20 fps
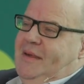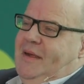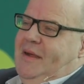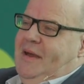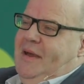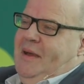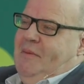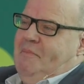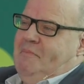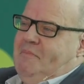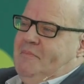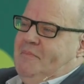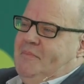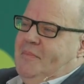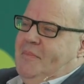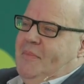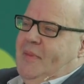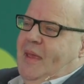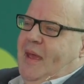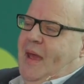And
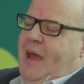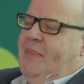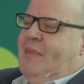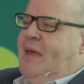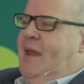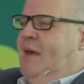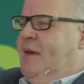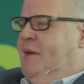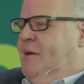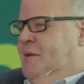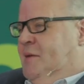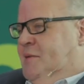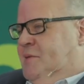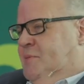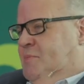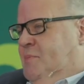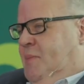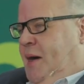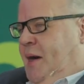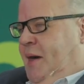then I asked